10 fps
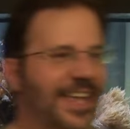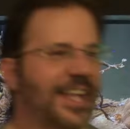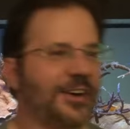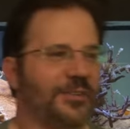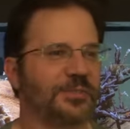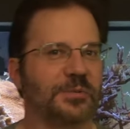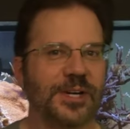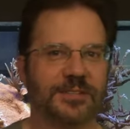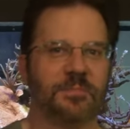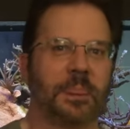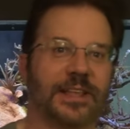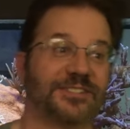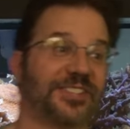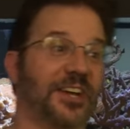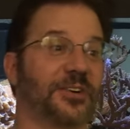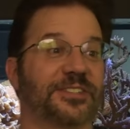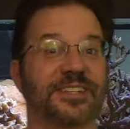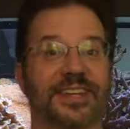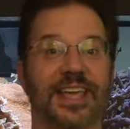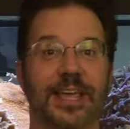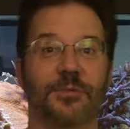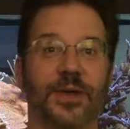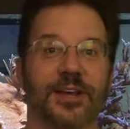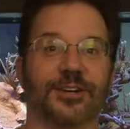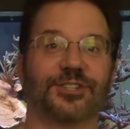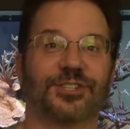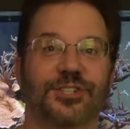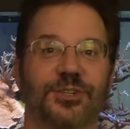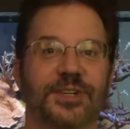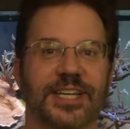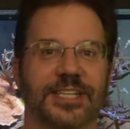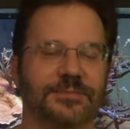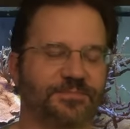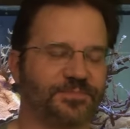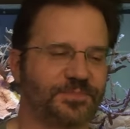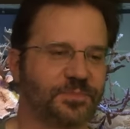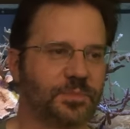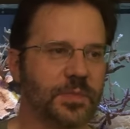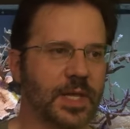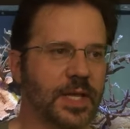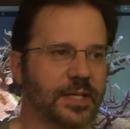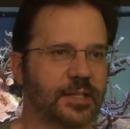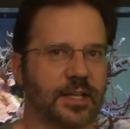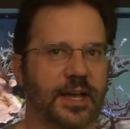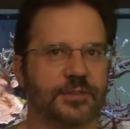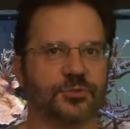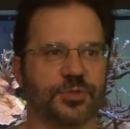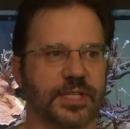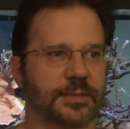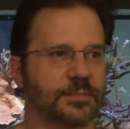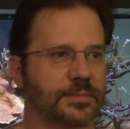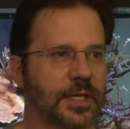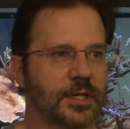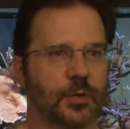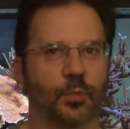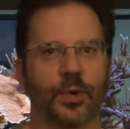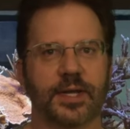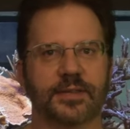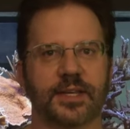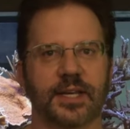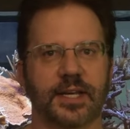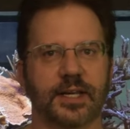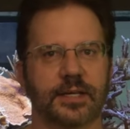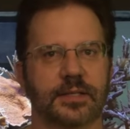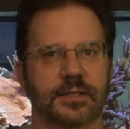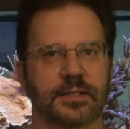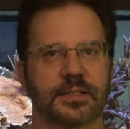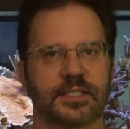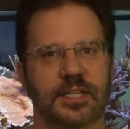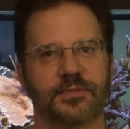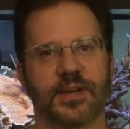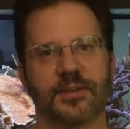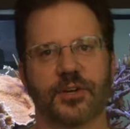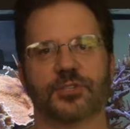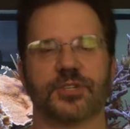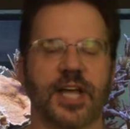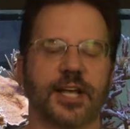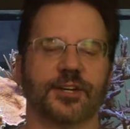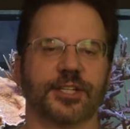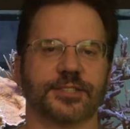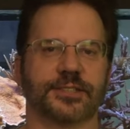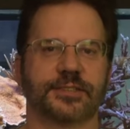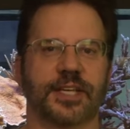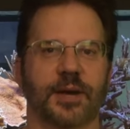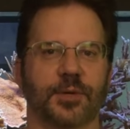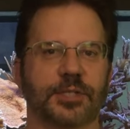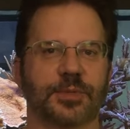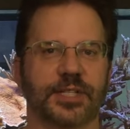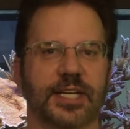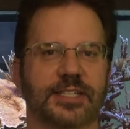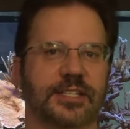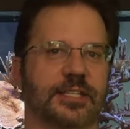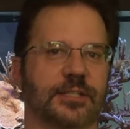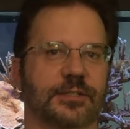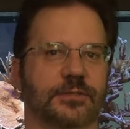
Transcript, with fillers: Hello everyone. So, today we are shooting the live stream with a D500 Nikon camera with an 18 to